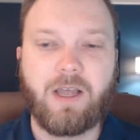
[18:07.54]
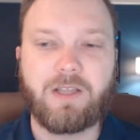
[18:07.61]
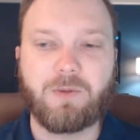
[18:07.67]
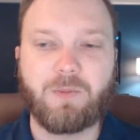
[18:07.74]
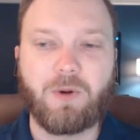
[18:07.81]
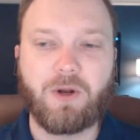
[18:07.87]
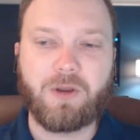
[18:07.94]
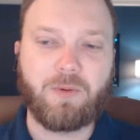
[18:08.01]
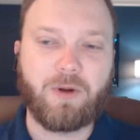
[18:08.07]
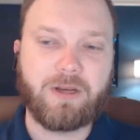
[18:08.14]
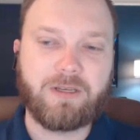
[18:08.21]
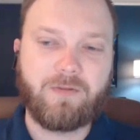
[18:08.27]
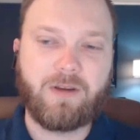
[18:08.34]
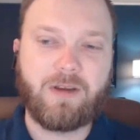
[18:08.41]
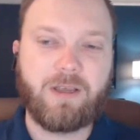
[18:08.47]
pretty
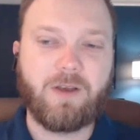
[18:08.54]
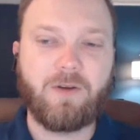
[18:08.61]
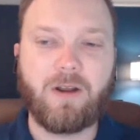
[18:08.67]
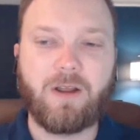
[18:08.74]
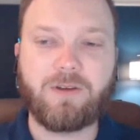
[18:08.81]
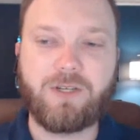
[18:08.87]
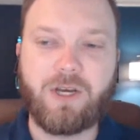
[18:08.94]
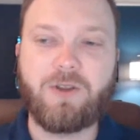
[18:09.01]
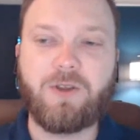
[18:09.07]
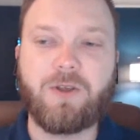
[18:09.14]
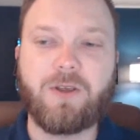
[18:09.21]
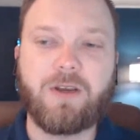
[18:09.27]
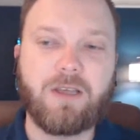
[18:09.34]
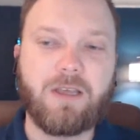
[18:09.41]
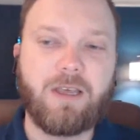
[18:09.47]
impressive video, and I'll show you
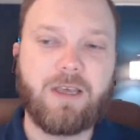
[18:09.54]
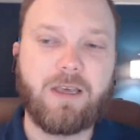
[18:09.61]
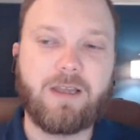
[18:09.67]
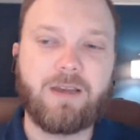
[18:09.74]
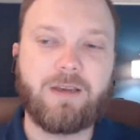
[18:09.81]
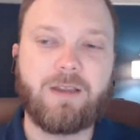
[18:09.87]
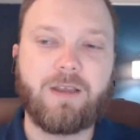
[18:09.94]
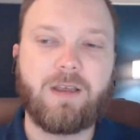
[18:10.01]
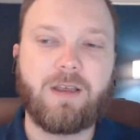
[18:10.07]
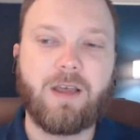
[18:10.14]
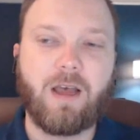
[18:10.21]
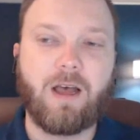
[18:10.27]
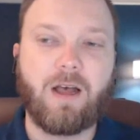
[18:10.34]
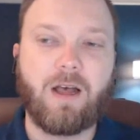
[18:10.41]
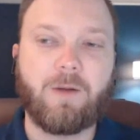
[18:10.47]
it again.
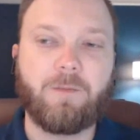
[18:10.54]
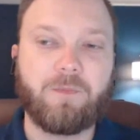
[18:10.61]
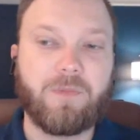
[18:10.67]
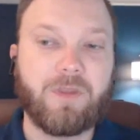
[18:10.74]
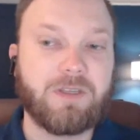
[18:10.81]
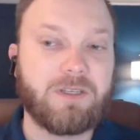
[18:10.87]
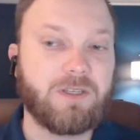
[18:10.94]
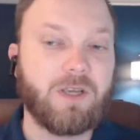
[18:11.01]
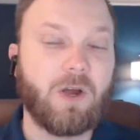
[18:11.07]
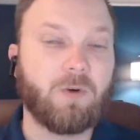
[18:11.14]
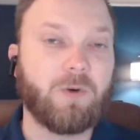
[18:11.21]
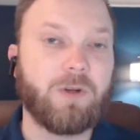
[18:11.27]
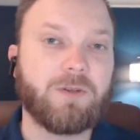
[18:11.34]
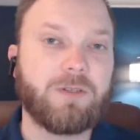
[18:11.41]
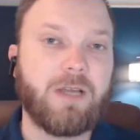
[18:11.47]
This is all
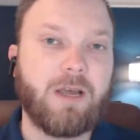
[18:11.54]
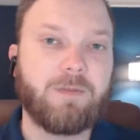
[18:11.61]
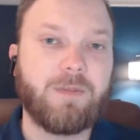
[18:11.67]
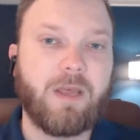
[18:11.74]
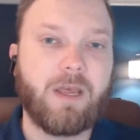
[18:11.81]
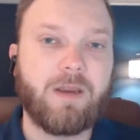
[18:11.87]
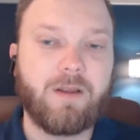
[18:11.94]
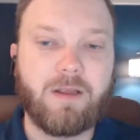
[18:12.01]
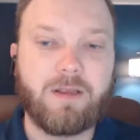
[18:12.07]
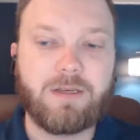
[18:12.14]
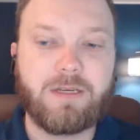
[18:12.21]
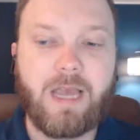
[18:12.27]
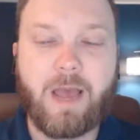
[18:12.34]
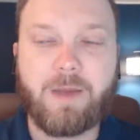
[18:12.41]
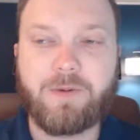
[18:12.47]
real-time data as
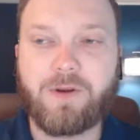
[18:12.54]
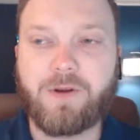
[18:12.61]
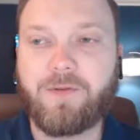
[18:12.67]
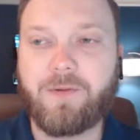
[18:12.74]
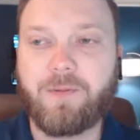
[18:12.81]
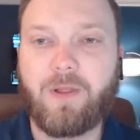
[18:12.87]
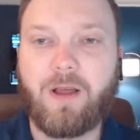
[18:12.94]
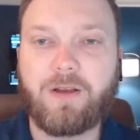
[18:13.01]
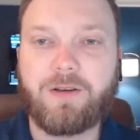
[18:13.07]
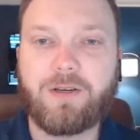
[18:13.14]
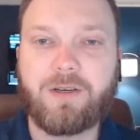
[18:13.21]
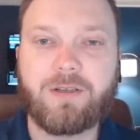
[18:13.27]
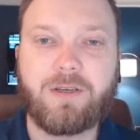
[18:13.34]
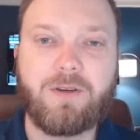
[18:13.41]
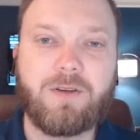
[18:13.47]
captured from
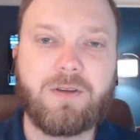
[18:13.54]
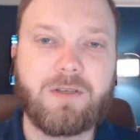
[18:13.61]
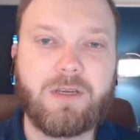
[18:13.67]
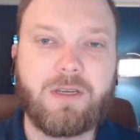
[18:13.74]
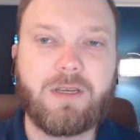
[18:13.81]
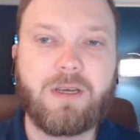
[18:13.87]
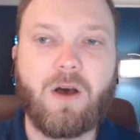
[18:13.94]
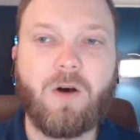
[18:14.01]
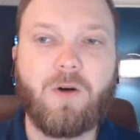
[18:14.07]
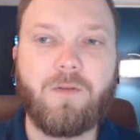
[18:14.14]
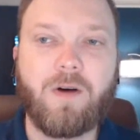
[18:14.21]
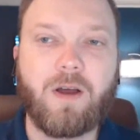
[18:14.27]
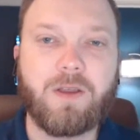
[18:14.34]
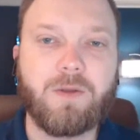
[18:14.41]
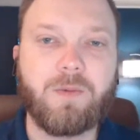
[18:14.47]
Logics, and you can see call
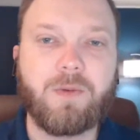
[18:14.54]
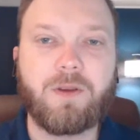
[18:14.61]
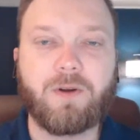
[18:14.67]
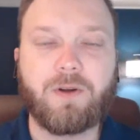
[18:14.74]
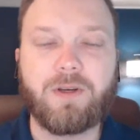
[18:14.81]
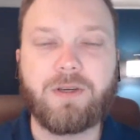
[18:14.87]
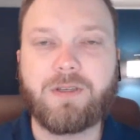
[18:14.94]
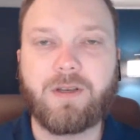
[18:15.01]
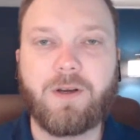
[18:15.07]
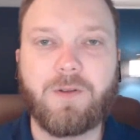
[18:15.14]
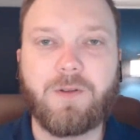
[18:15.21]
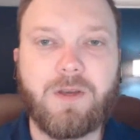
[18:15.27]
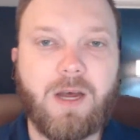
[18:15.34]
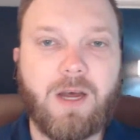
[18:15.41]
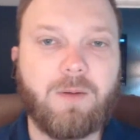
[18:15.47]
volume increase there in the
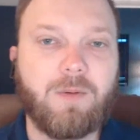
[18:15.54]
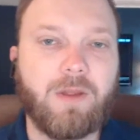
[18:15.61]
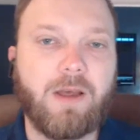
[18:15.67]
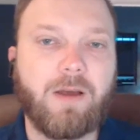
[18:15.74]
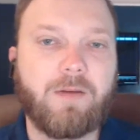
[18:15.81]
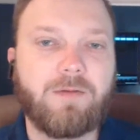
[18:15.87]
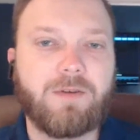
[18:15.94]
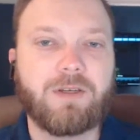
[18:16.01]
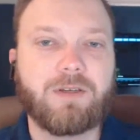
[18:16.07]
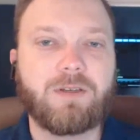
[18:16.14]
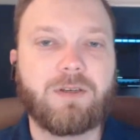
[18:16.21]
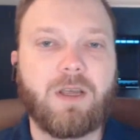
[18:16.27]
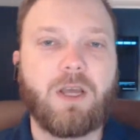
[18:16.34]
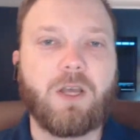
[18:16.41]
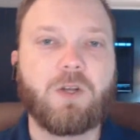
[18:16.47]
top left just
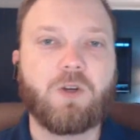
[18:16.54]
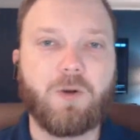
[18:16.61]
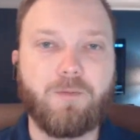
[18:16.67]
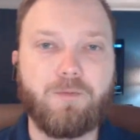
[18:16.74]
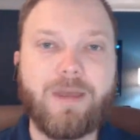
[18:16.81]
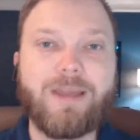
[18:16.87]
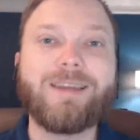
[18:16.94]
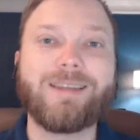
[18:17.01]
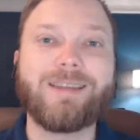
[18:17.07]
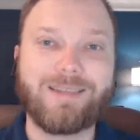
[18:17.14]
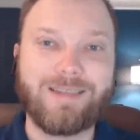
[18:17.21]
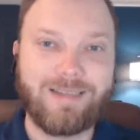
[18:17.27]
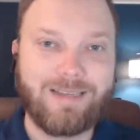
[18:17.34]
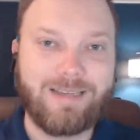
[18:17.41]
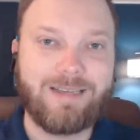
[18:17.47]

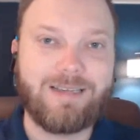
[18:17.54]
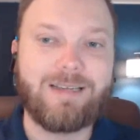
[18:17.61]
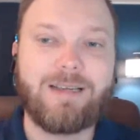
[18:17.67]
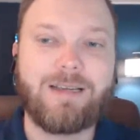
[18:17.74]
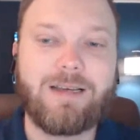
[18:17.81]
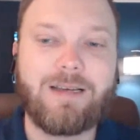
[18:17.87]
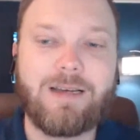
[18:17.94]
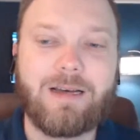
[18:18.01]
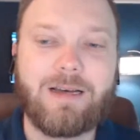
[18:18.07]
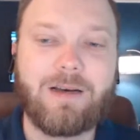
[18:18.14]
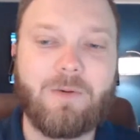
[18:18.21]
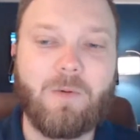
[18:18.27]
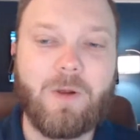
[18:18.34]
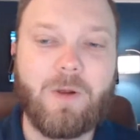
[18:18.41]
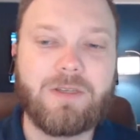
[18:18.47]
tremendously
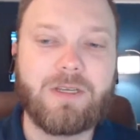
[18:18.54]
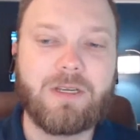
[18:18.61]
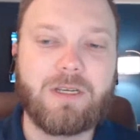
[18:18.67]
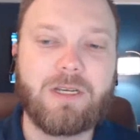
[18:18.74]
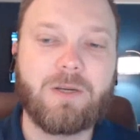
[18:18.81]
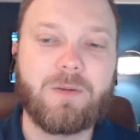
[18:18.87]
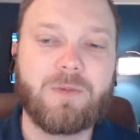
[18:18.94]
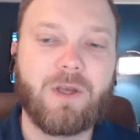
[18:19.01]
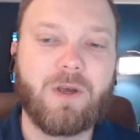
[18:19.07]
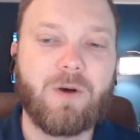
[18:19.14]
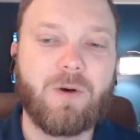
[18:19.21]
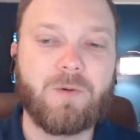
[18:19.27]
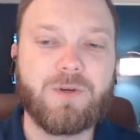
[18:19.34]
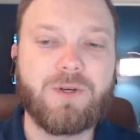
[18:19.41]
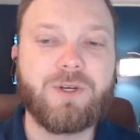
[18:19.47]
once it comes
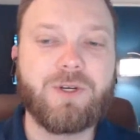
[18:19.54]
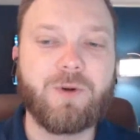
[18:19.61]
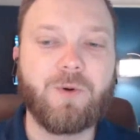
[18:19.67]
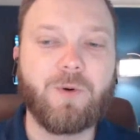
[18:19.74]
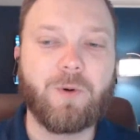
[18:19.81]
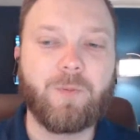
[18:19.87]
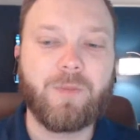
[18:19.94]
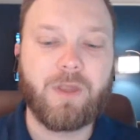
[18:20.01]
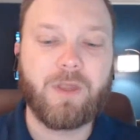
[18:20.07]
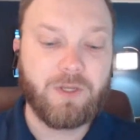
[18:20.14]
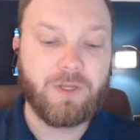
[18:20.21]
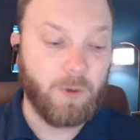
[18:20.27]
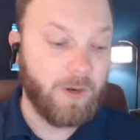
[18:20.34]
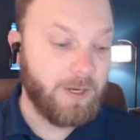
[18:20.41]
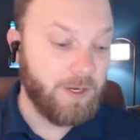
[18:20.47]
on shore. So
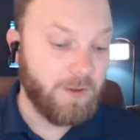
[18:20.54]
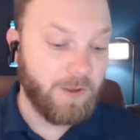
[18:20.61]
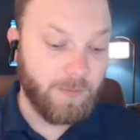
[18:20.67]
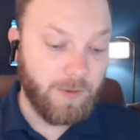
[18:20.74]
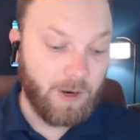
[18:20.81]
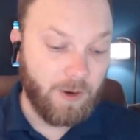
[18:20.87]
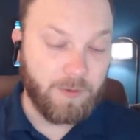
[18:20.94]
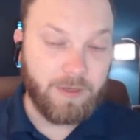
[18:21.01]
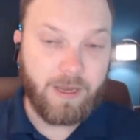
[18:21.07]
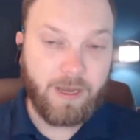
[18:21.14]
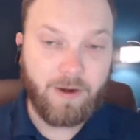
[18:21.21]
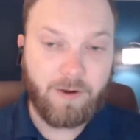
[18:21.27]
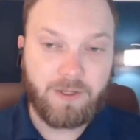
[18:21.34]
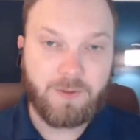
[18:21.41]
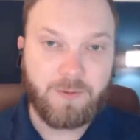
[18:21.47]
we knew that Baldwin
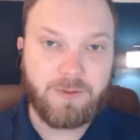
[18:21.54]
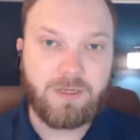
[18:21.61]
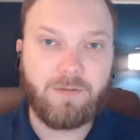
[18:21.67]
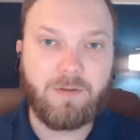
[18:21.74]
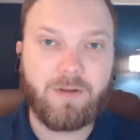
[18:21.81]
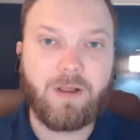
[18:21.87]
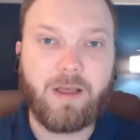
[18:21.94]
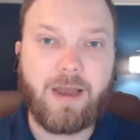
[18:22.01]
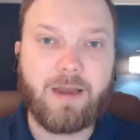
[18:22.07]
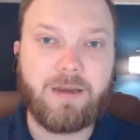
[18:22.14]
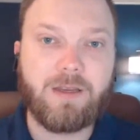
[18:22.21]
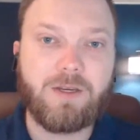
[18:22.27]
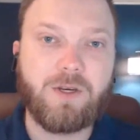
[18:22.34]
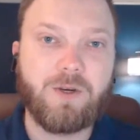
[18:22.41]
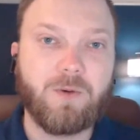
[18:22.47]
County specifically had an
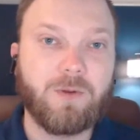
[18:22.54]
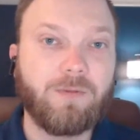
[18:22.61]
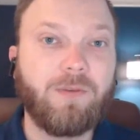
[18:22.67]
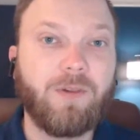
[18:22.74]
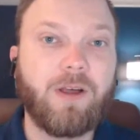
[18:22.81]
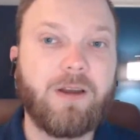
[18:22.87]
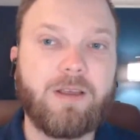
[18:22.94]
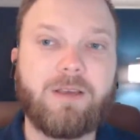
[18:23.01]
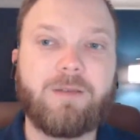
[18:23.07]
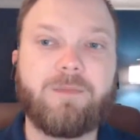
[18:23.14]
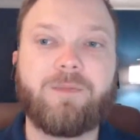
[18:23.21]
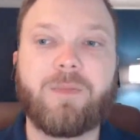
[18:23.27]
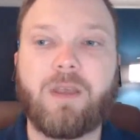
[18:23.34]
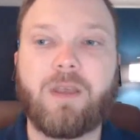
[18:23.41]
issue with flooding